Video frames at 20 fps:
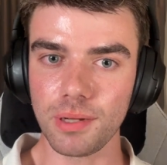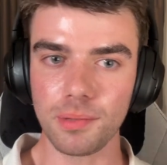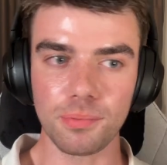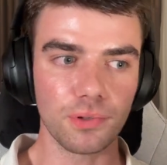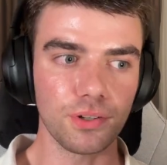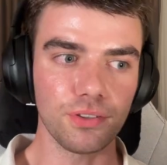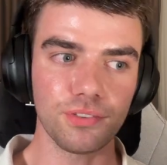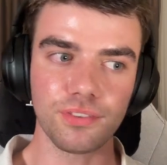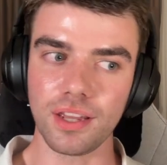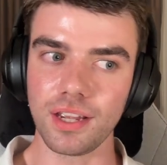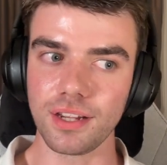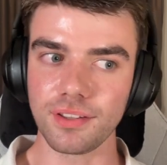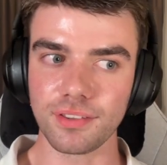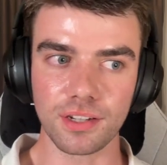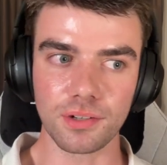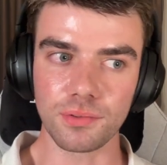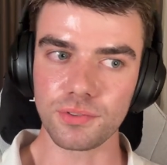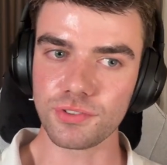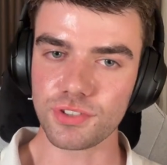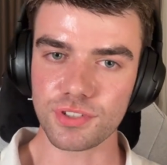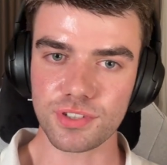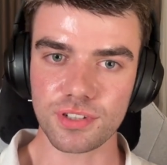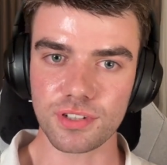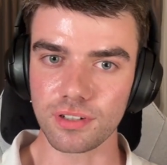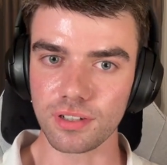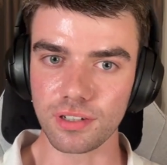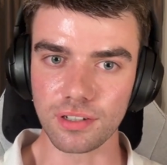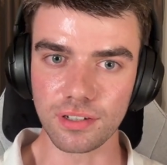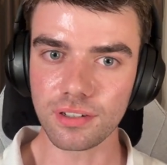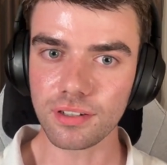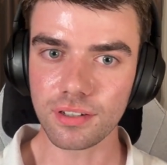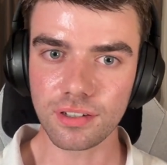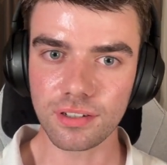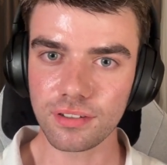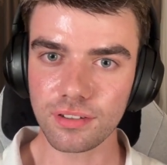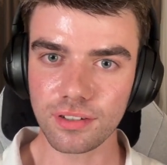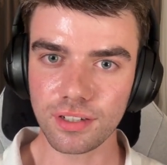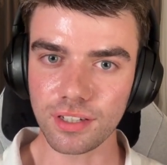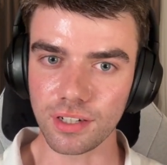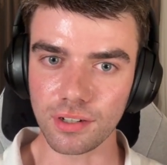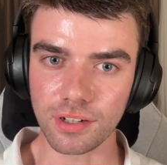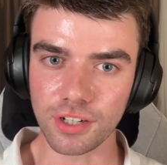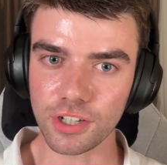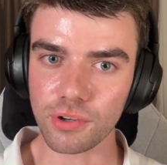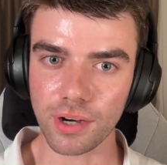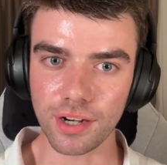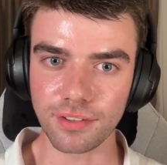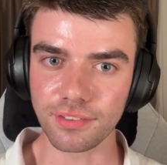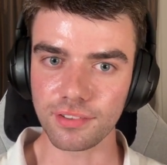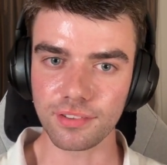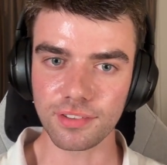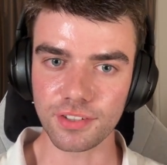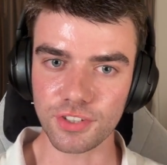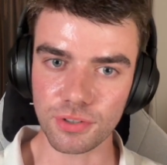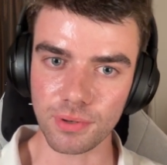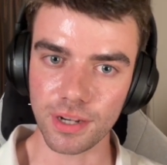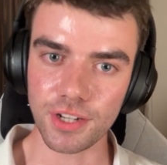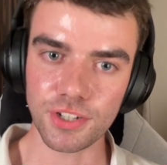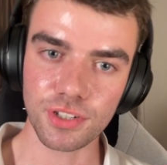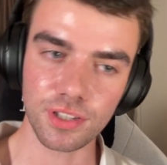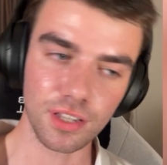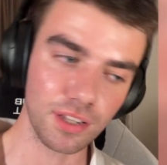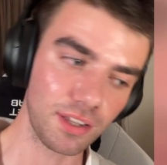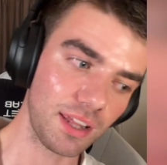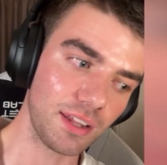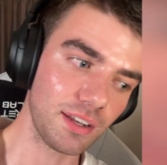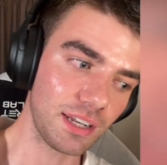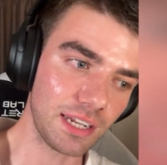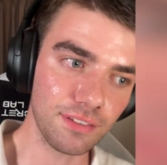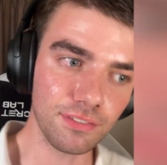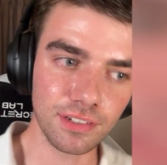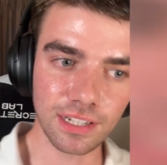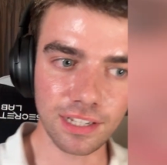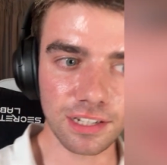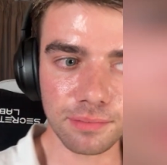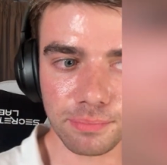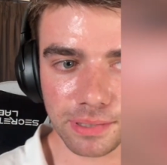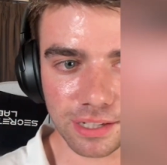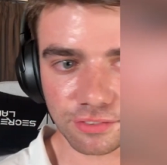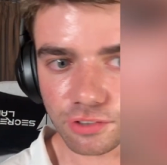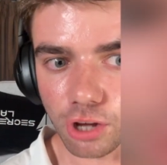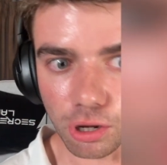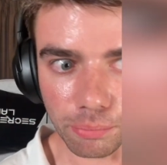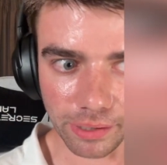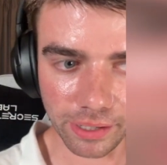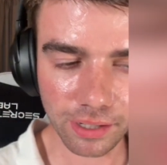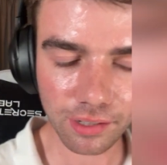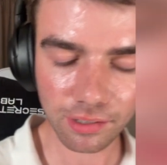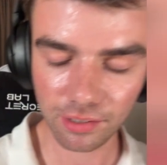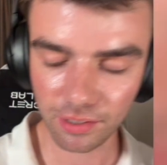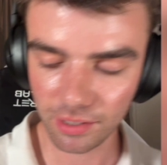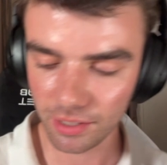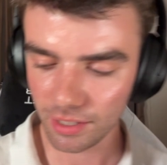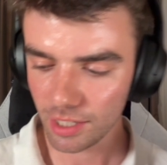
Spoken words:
People were saying that it was just a crazy situation that even needed to be a topic.